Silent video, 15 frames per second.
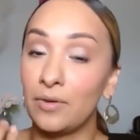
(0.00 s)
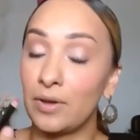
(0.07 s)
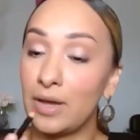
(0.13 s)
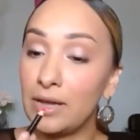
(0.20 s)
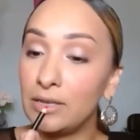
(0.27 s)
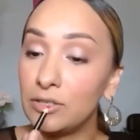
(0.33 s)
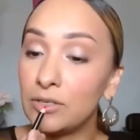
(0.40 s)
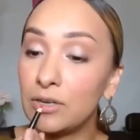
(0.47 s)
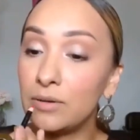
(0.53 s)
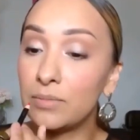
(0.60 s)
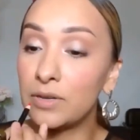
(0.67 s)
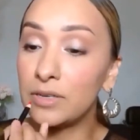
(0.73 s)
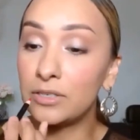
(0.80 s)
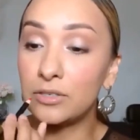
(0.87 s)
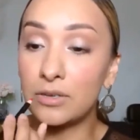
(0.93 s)
Okay, so I'm
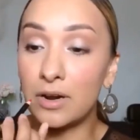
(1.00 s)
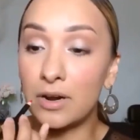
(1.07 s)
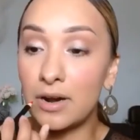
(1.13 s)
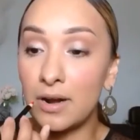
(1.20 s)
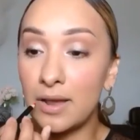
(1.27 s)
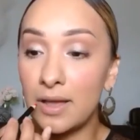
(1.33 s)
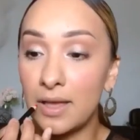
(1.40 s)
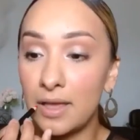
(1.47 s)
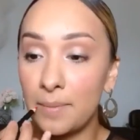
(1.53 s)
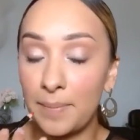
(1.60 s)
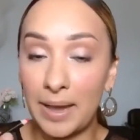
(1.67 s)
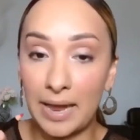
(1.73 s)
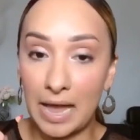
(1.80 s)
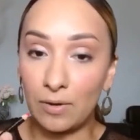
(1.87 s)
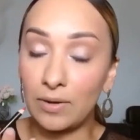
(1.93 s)
going to start
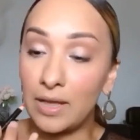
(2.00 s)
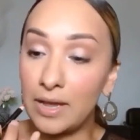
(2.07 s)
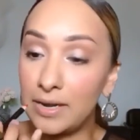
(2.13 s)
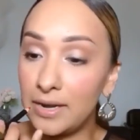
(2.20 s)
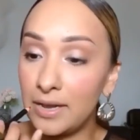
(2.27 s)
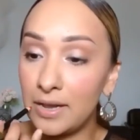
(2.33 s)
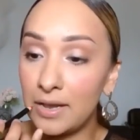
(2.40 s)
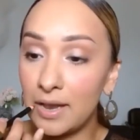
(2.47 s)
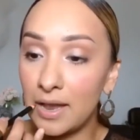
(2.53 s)
by outlining.